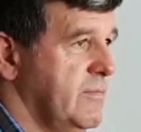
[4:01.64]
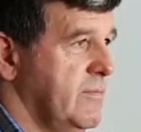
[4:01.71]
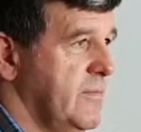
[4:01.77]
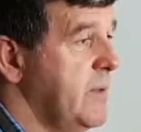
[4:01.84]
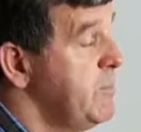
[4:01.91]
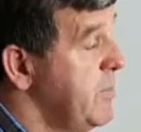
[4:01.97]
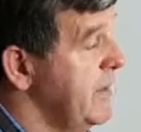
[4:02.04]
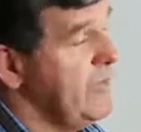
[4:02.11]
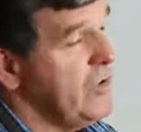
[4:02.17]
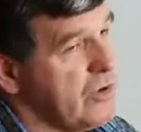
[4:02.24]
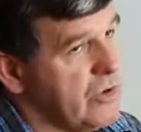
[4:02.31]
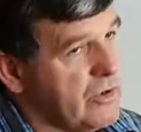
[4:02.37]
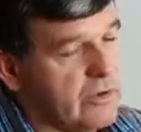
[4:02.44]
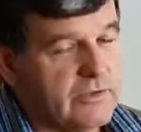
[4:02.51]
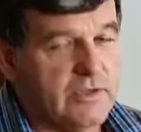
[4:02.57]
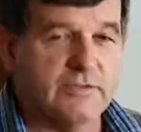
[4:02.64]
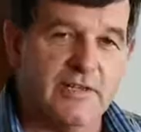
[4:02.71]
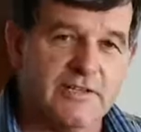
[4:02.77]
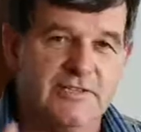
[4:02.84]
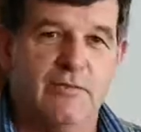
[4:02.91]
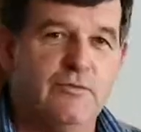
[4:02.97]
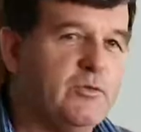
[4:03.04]
And believe it or not, it
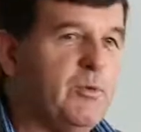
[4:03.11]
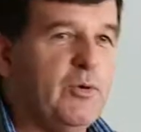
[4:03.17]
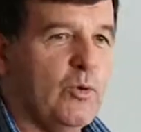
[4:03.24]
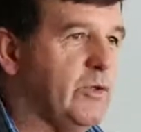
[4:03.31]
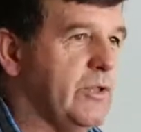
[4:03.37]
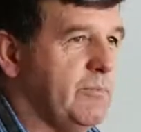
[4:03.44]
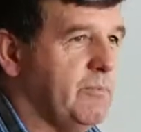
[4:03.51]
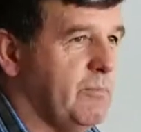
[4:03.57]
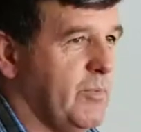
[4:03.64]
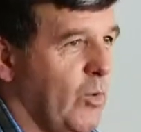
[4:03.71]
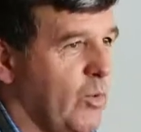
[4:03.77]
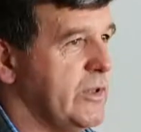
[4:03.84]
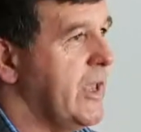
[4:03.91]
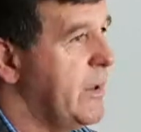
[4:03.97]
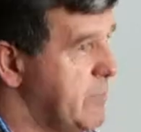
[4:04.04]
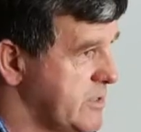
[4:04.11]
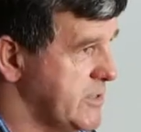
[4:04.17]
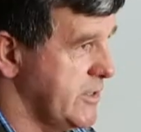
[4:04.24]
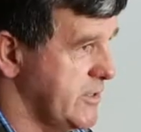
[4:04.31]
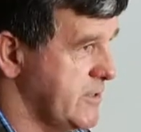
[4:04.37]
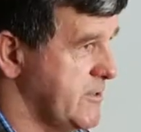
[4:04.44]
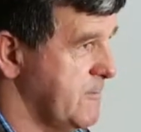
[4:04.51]
doesn't have to be all the, all the
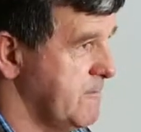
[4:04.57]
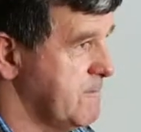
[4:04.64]
embassies,